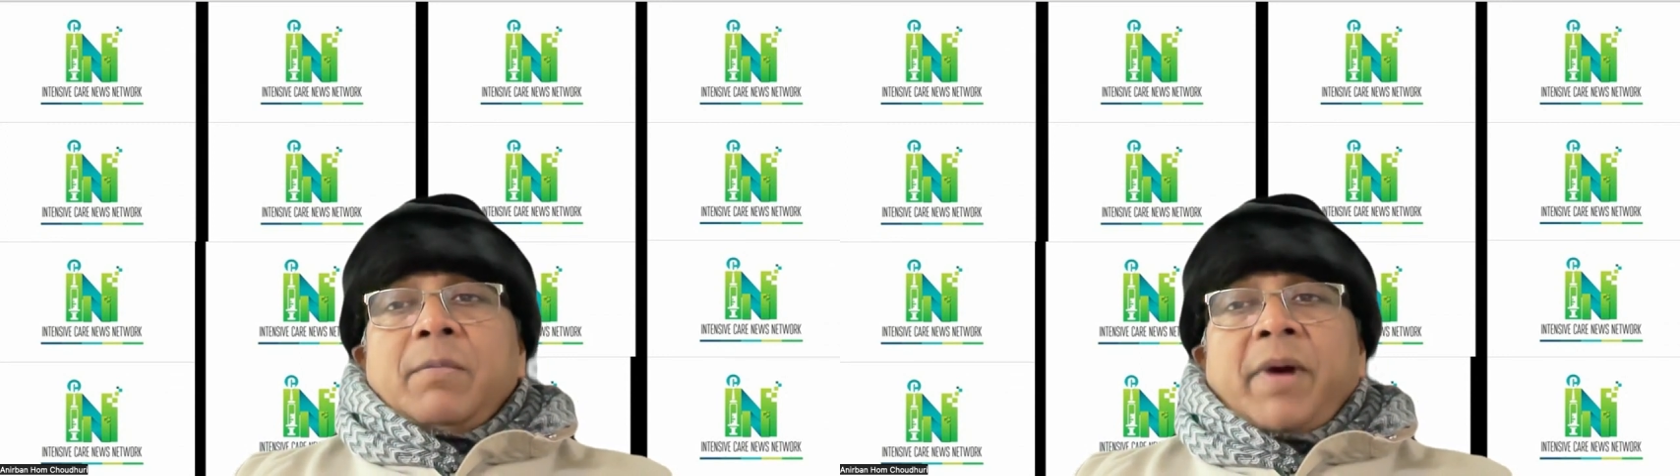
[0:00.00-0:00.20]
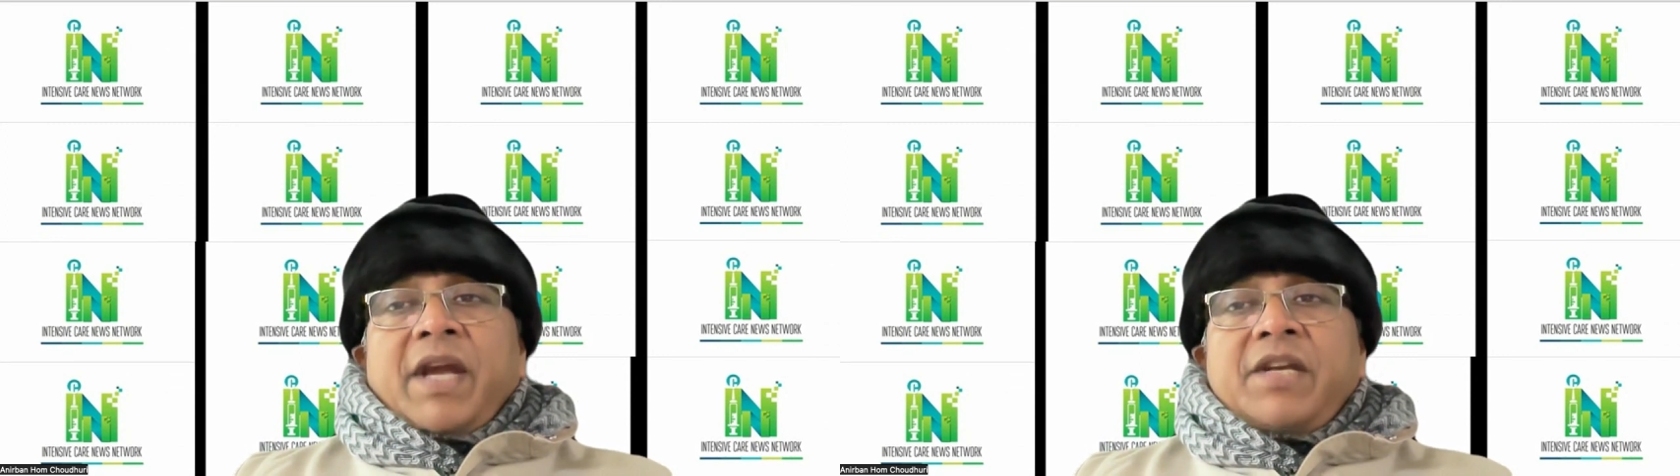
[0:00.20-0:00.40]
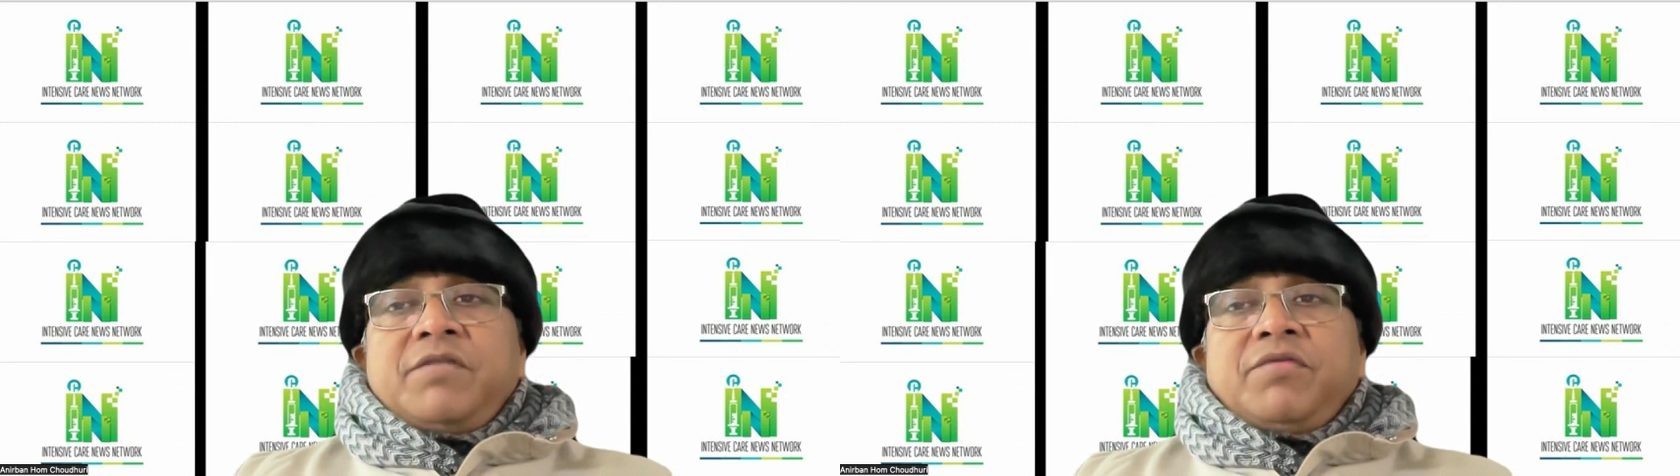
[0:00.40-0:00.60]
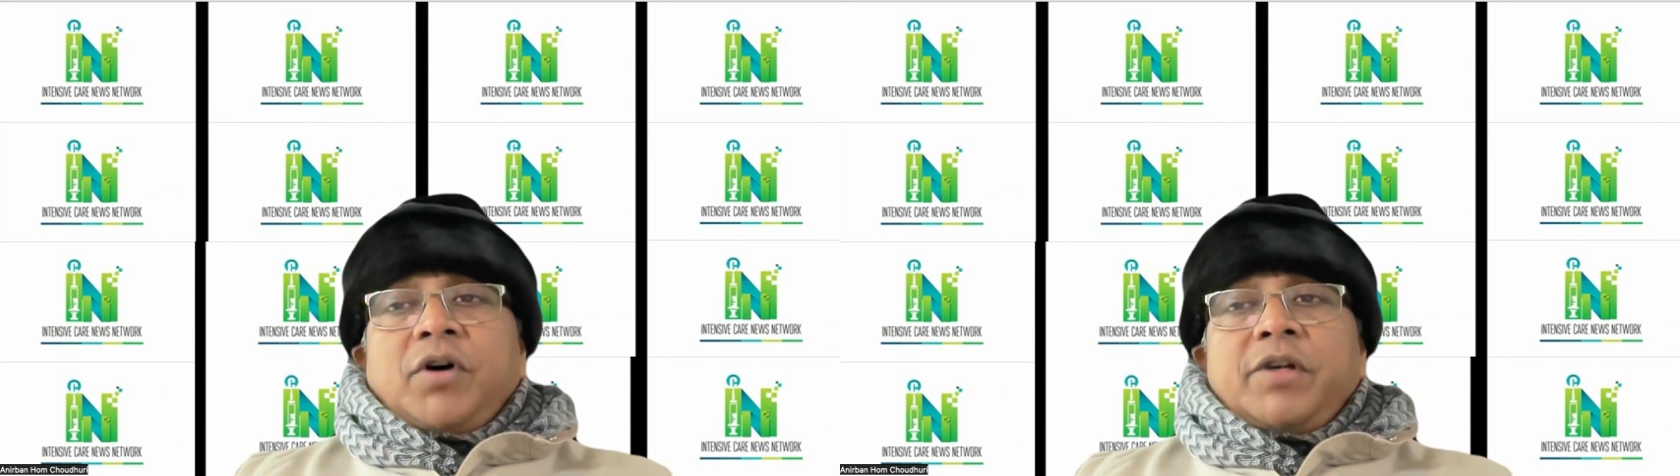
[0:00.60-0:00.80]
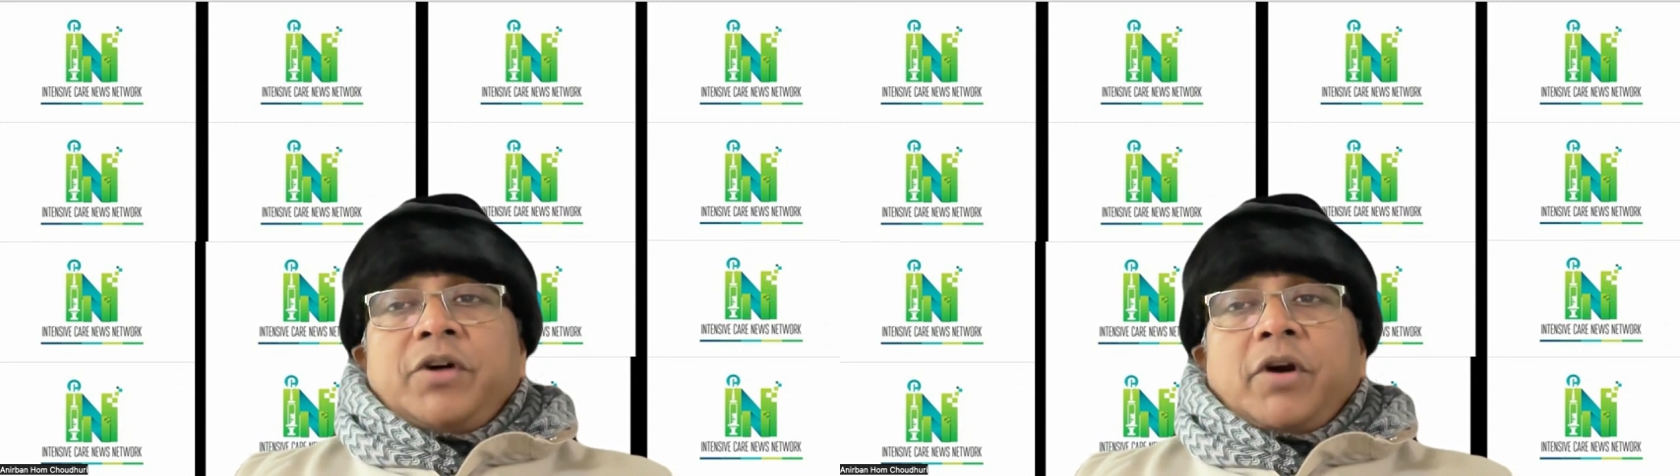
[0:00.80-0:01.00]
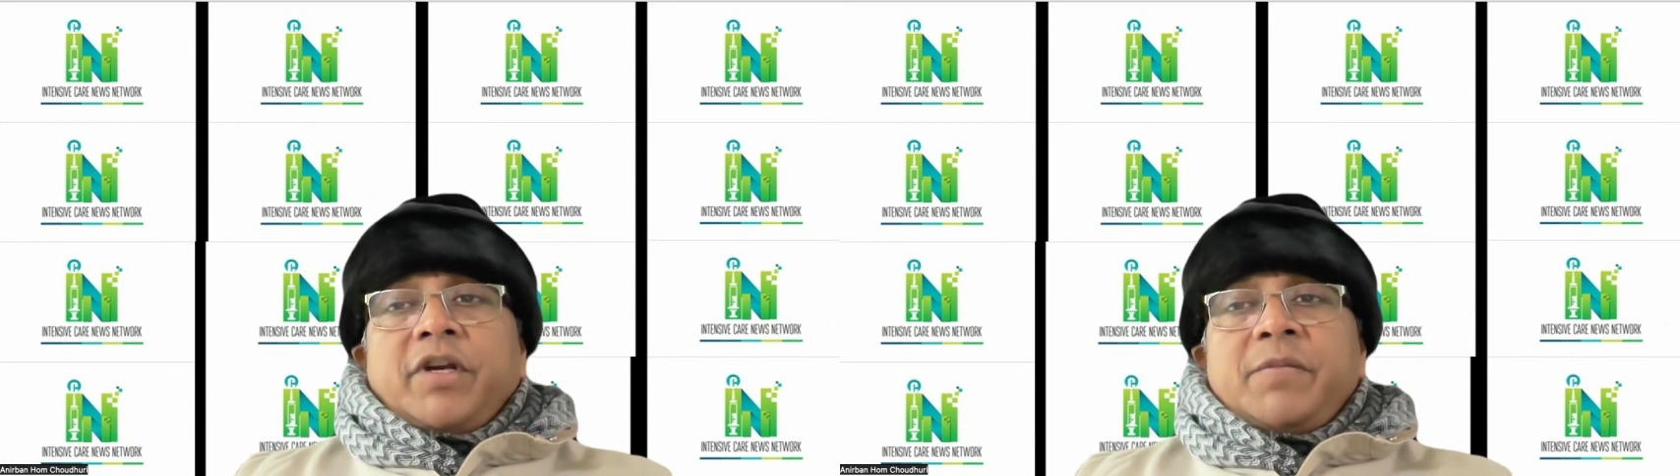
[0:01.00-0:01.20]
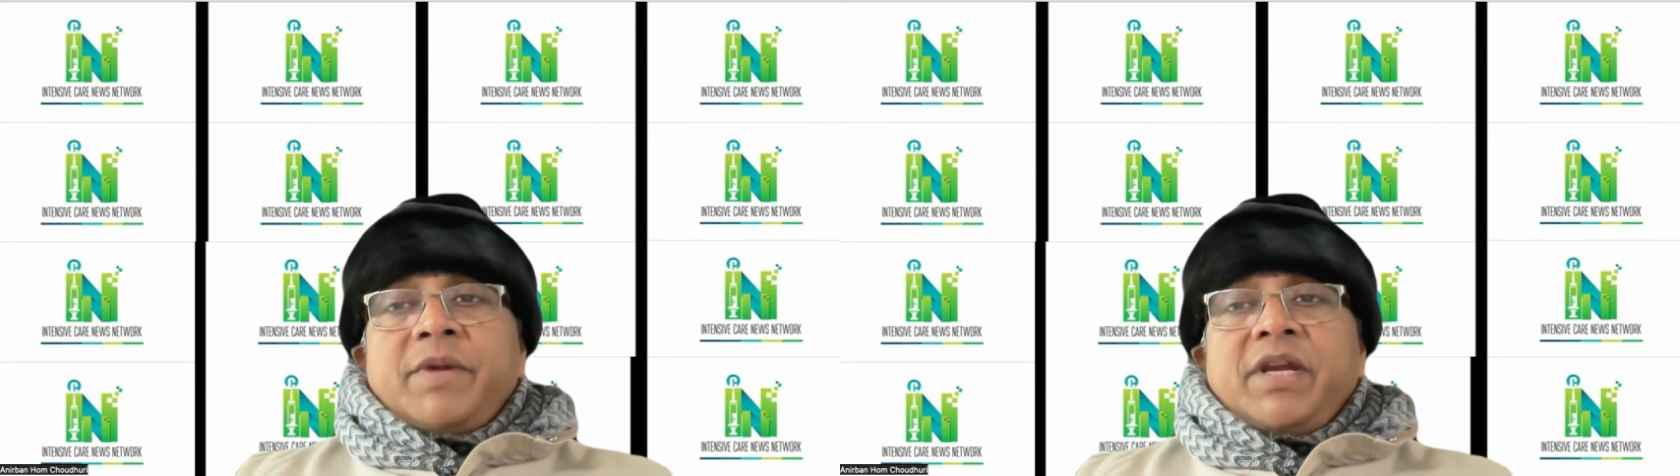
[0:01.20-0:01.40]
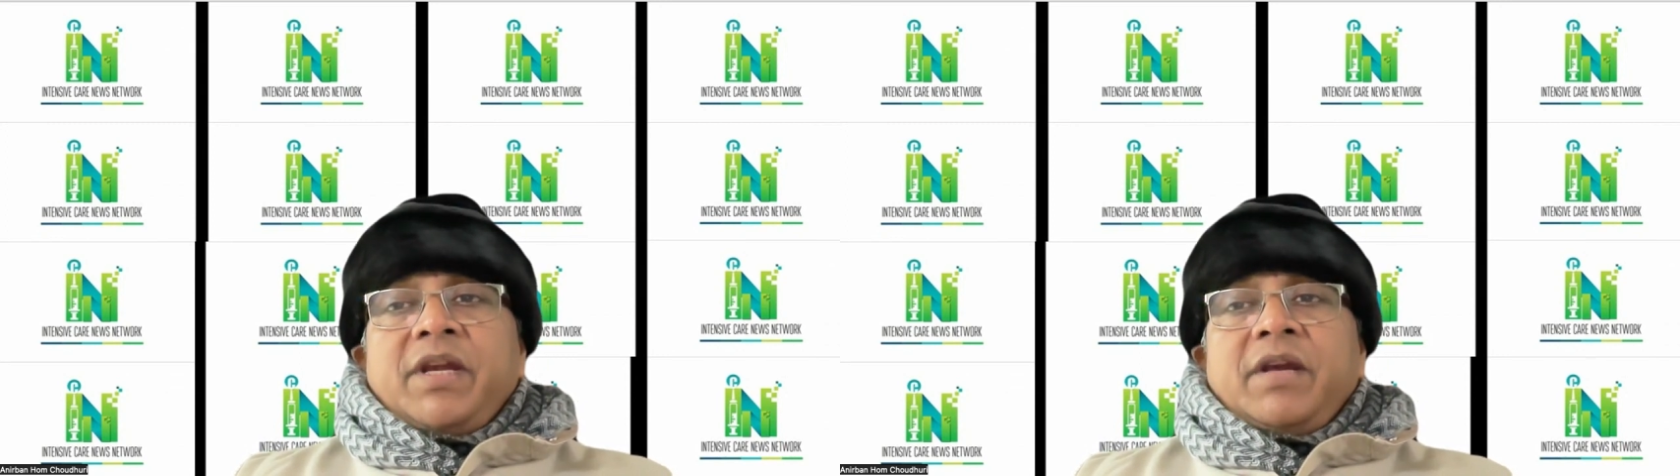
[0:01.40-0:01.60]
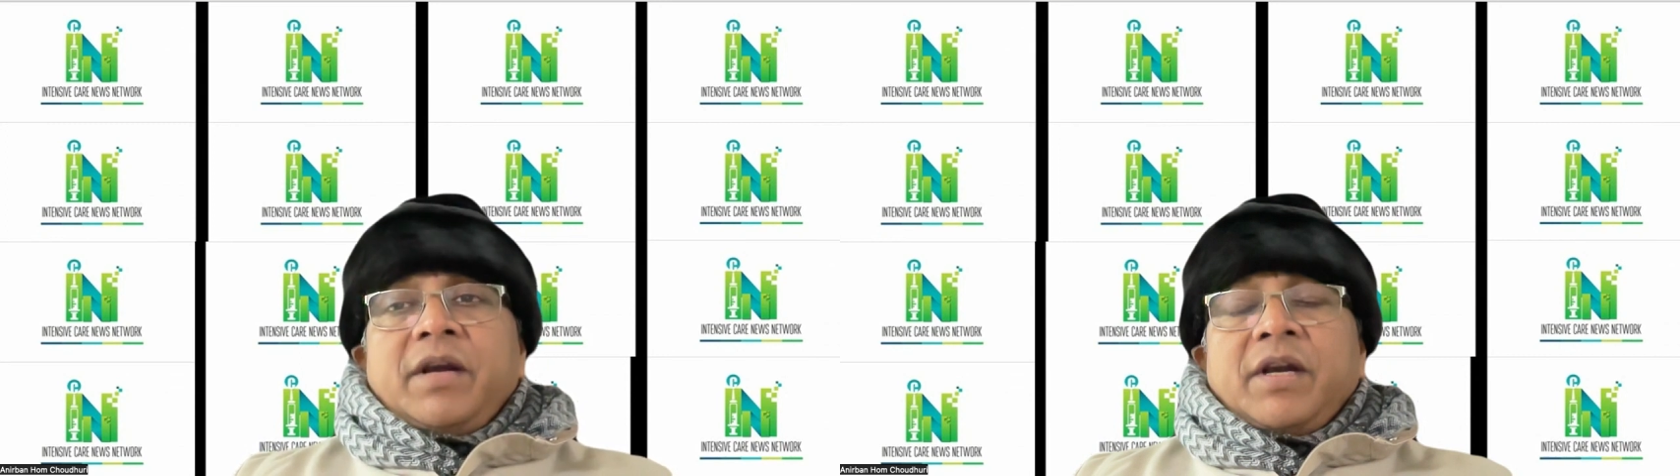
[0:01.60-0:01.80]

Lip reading: by default the order may